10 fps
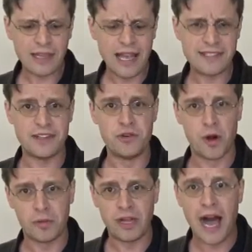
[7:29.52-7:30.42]
As a
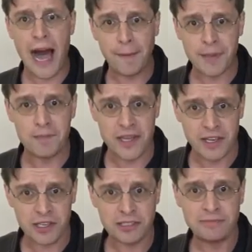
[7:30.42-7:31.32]
normal hoppy
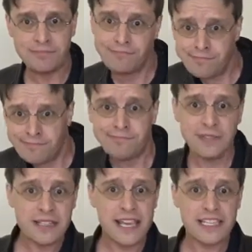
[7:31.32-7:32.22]
beer,
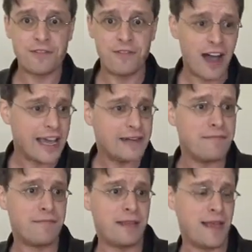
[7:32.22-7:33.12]
it tastes
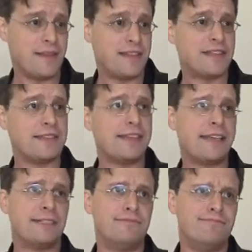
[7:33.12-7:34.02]
fine. I mean, this is
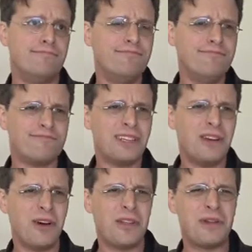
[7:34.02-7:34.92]
like,
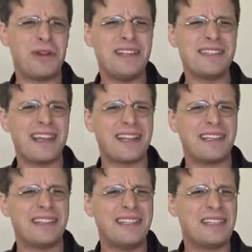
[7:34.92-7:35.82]
although there is like
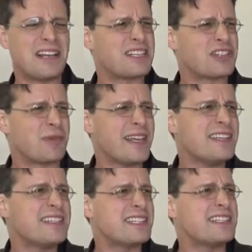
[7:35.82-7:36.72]
a
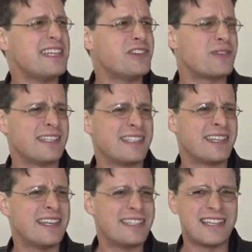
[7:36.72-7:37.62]
strange
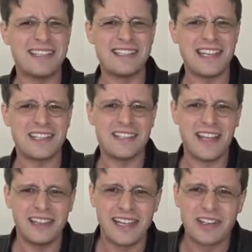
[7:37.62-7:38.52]
citrus sensation
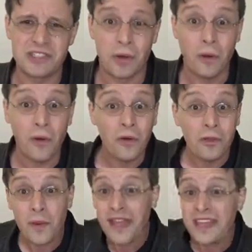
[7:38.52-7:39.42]
that lingers
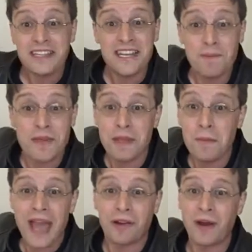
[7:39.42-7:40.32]
all the way deep in the
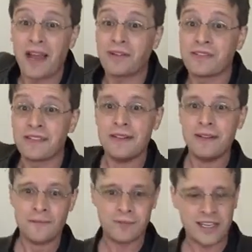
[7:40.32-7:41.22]
background.
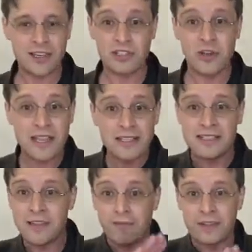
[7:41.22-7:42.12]
Like, you're
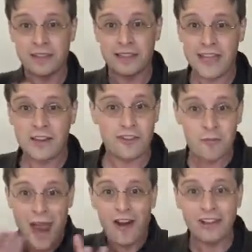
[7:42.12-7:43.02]
talking different layers
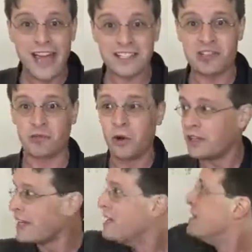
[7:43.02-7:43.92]
of parallax
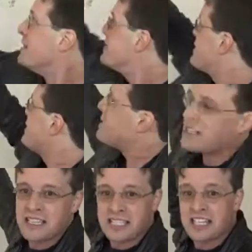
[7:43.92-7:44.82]
scrolling. This is
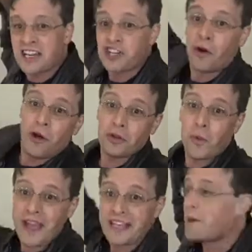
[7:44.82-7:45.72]
the section all the
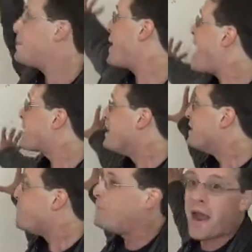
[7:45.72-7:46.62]
way in the back
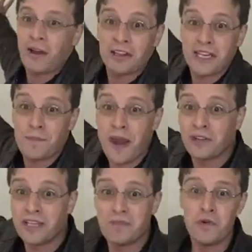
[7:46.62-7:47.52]
that
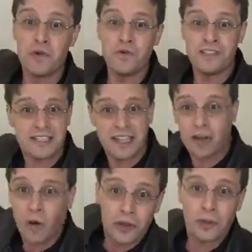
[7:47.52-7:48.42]
barely moves. It's
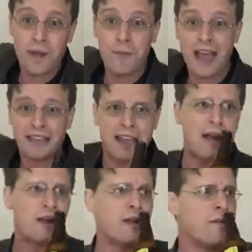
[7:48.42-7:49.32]
like all the way back
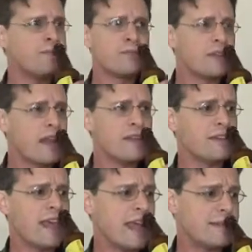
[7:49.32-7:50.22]
there, and
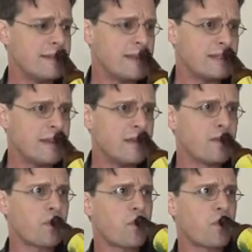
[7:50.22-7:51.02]
you can't taste it.